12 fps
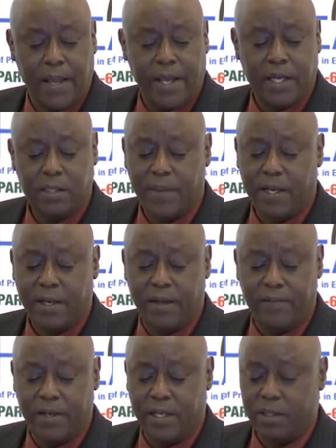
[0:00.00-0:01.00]
Expert
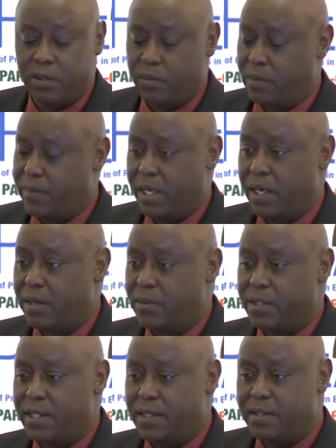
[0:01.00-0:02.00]
evidence would be
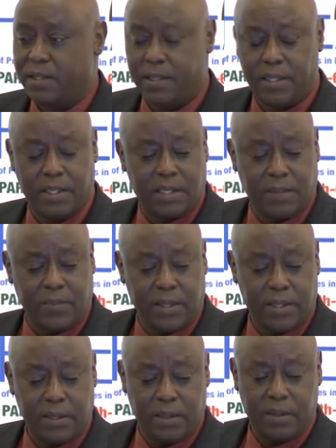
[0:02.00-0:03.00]
allowed just in case
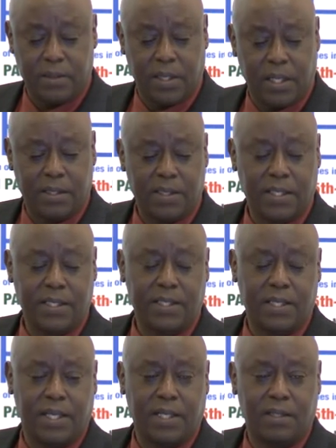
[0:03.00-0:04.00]
somebody
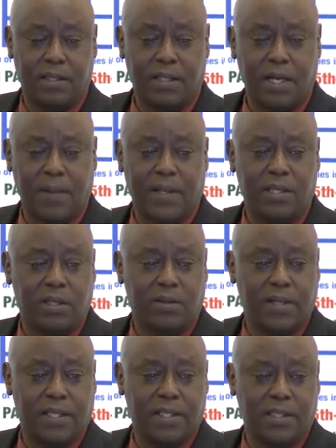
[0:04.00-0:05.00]
says that a
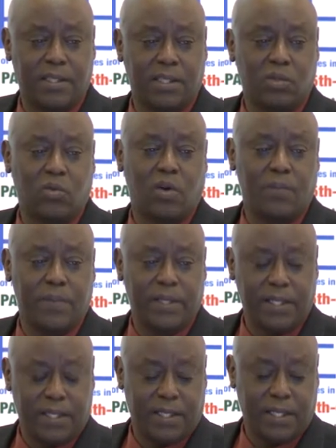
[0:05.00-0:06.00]
particular case is so. There
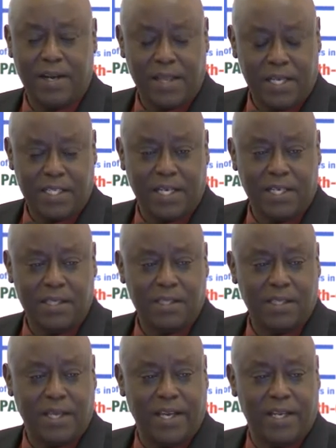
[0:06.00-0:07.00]
would be another
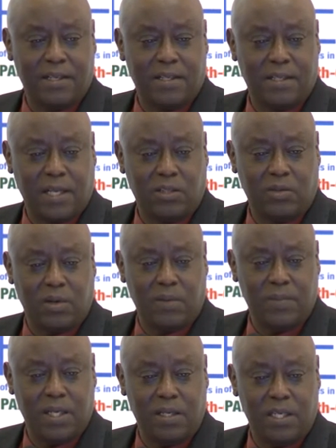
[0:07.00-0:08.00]
chance at statutory
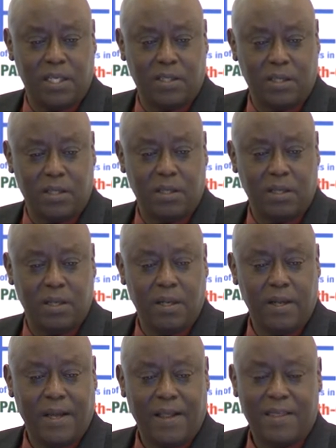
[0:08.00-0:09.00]
mediation.
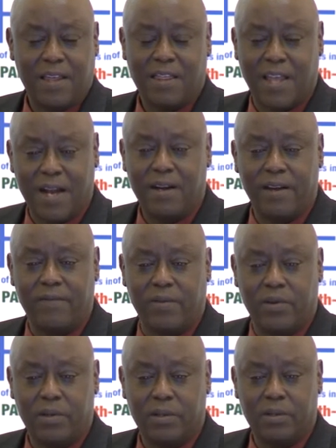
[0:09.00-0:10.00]
The third
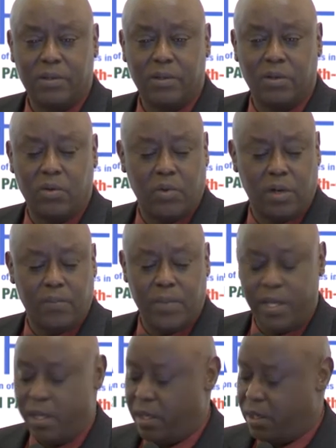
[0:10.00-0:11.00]
level would
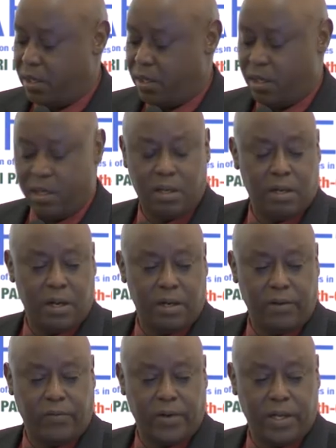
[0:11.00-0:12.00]
be a
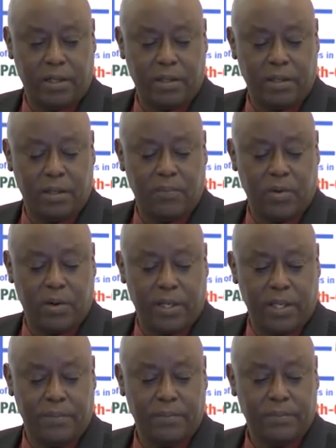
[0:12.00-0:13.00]
different
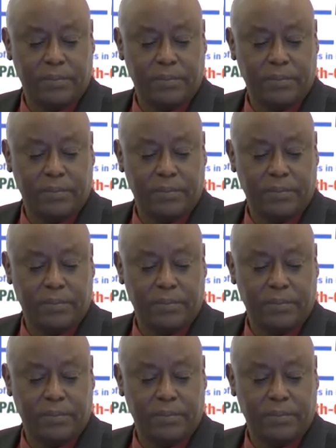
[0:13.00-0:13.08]
ballgame.